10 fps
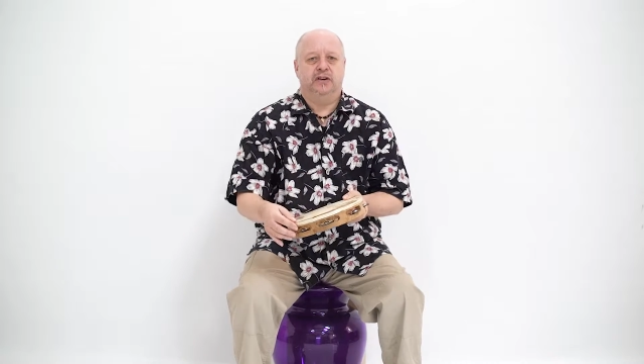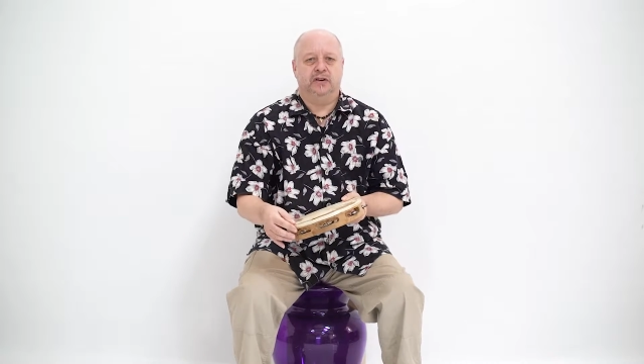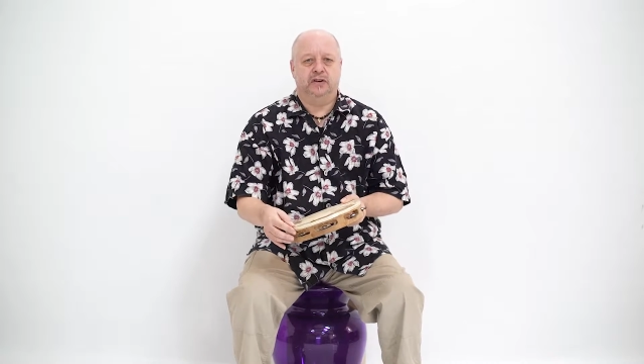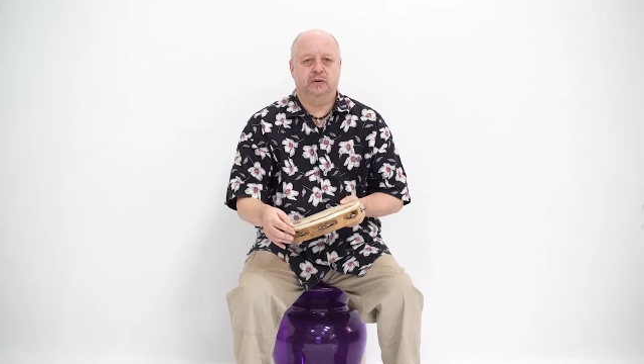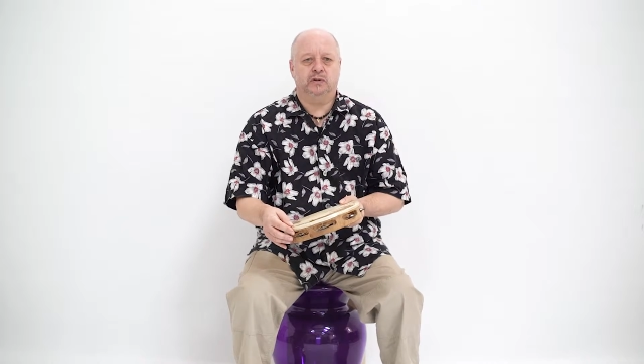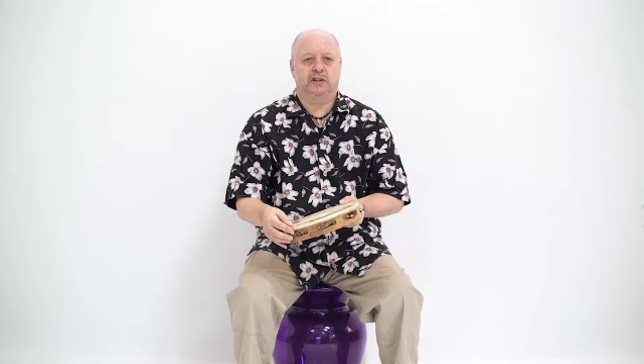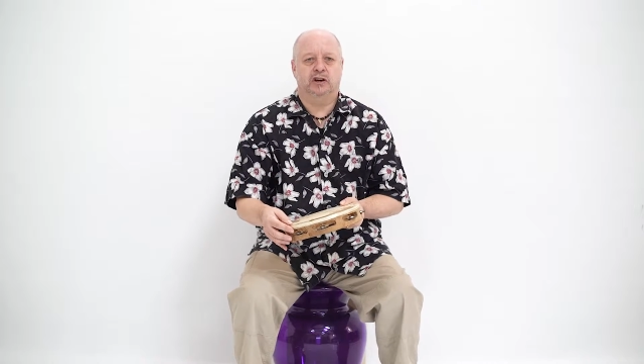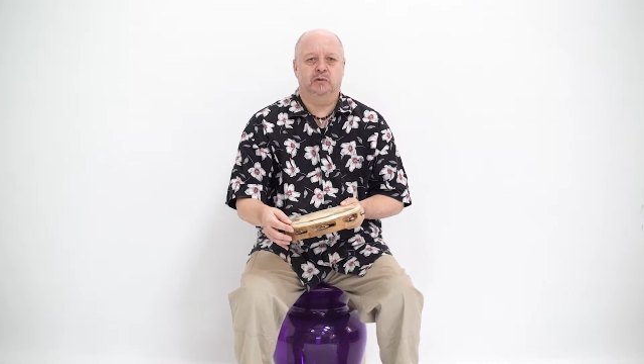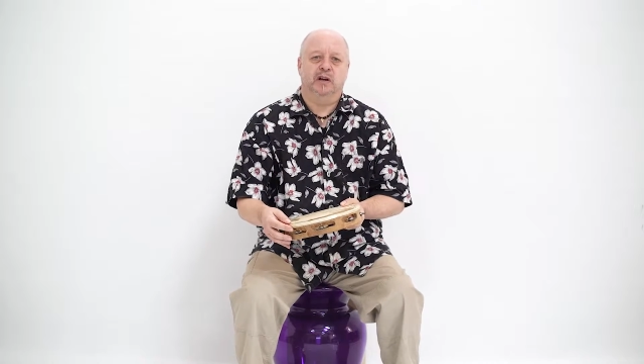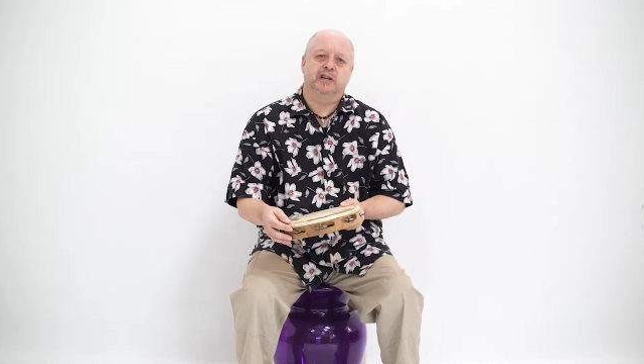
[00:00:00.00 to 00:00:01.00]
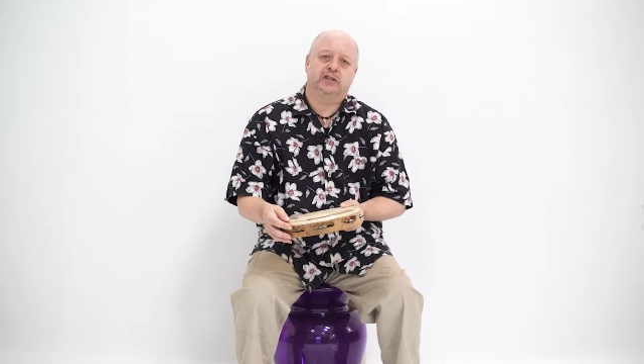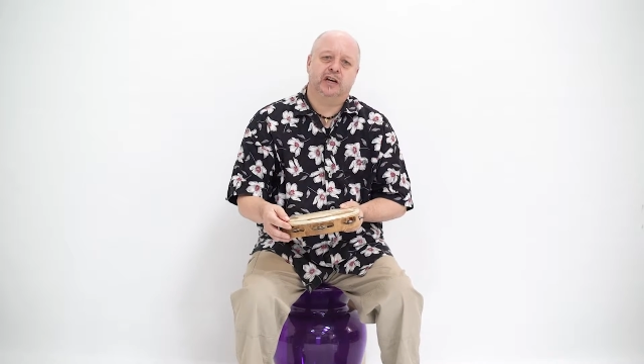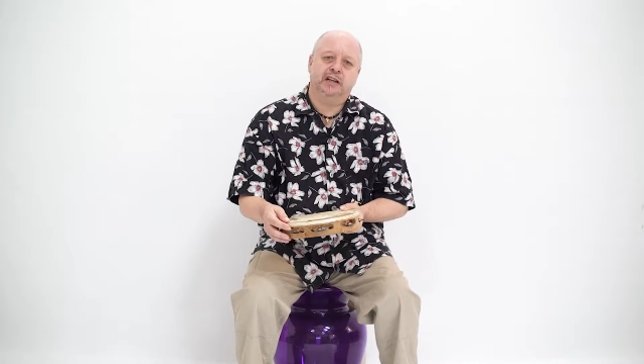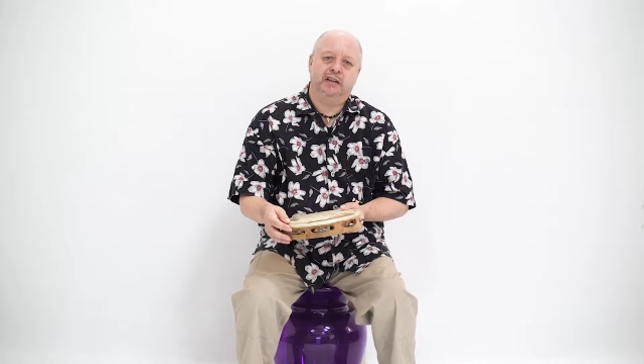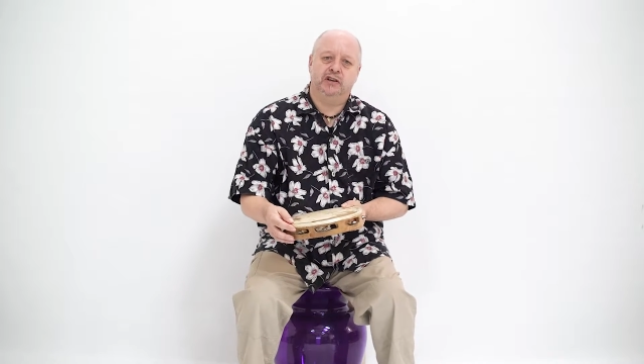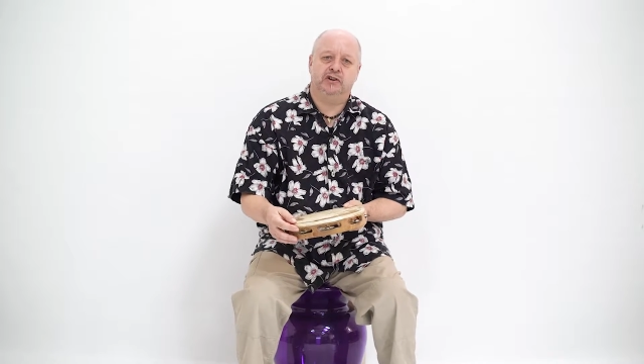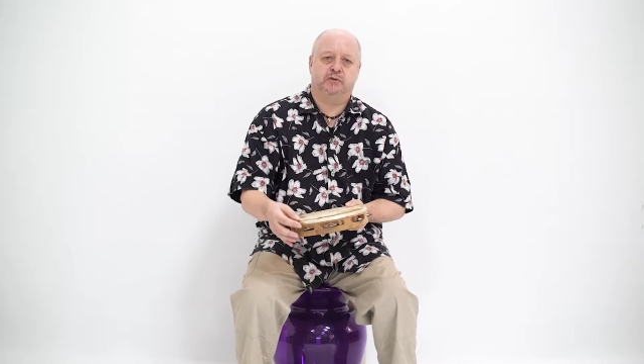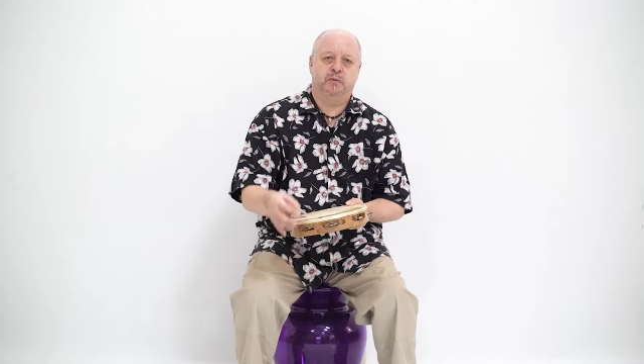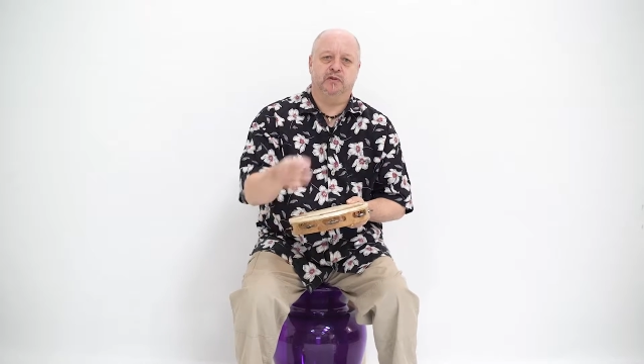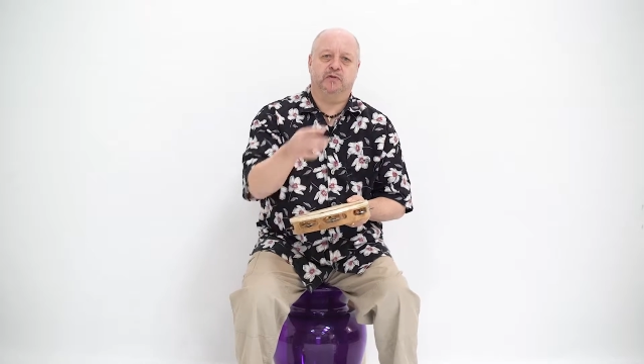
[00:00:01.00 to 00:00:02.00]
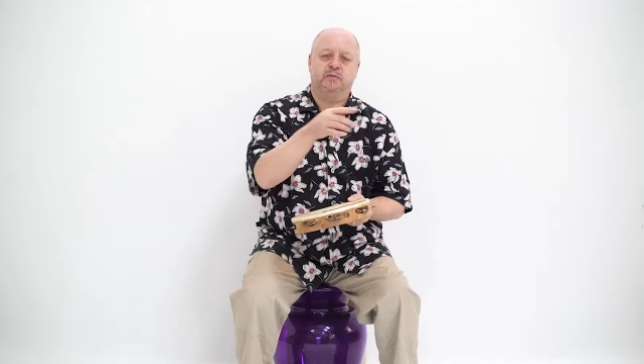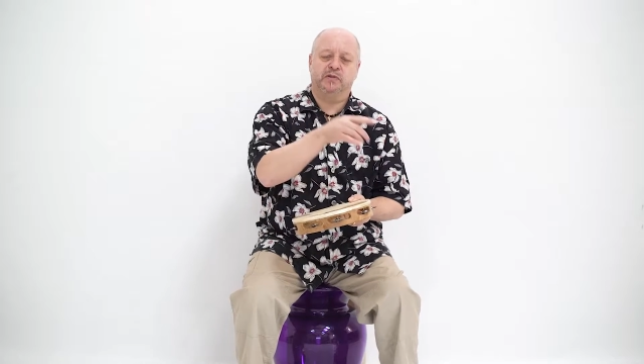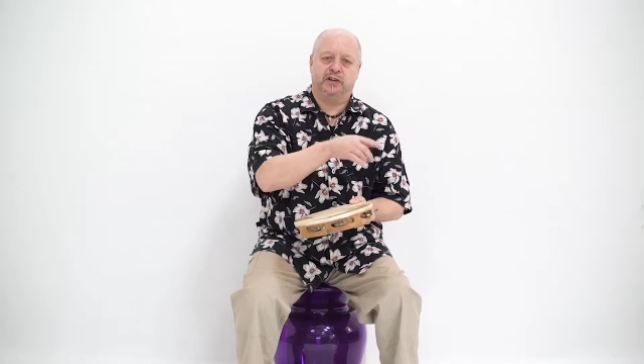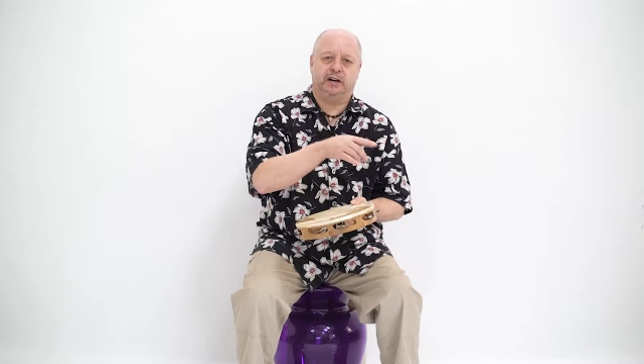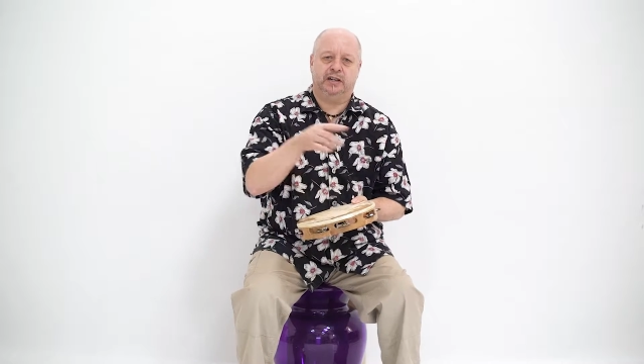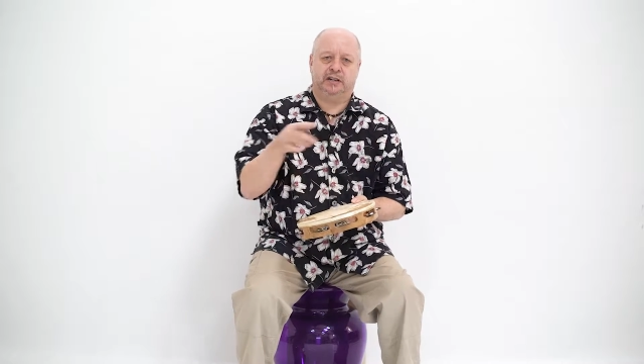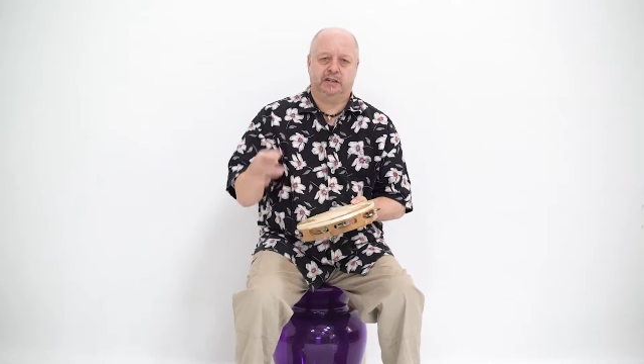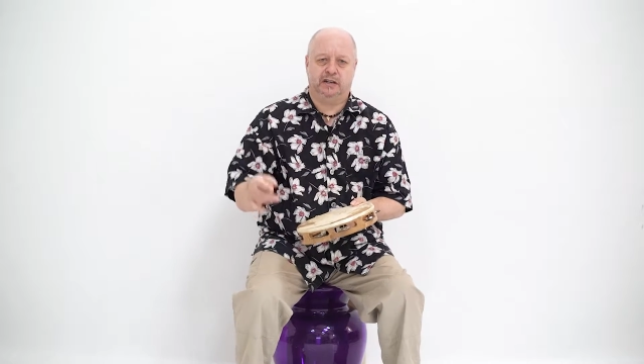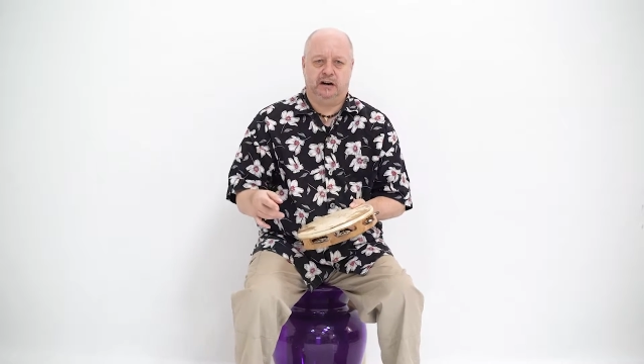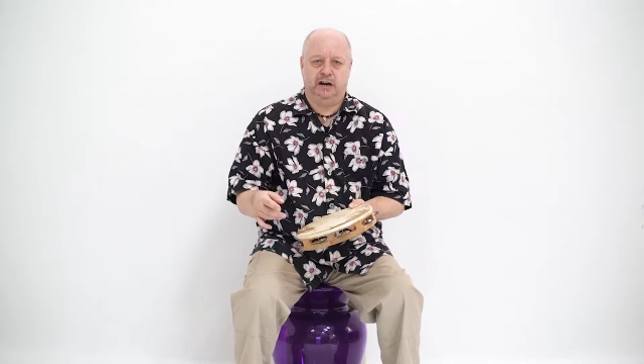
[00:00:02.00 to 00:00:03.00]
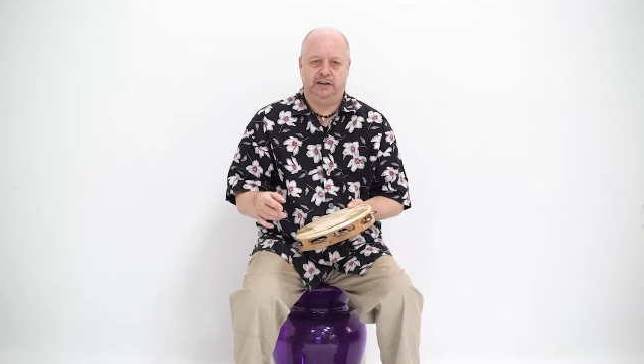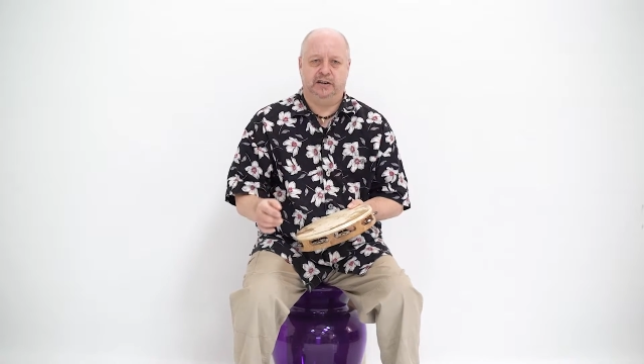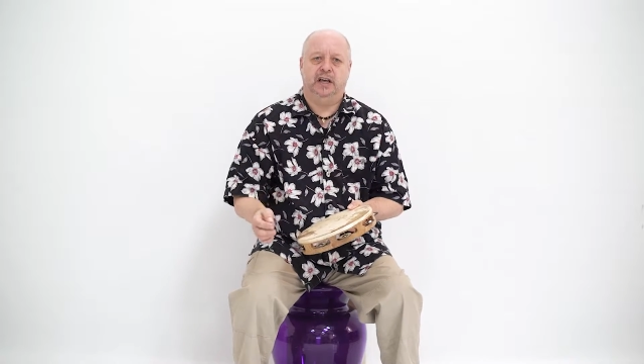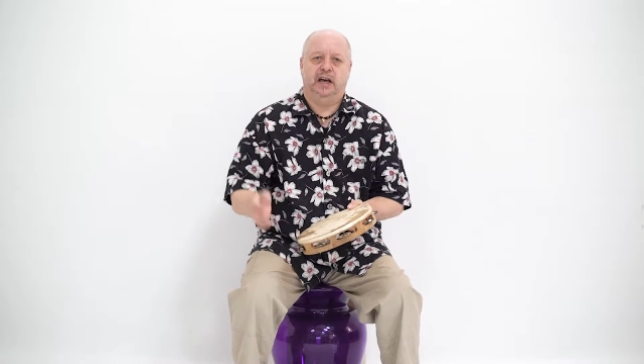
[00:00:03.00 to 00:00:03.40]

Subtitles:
You can also shake the instrument from side to side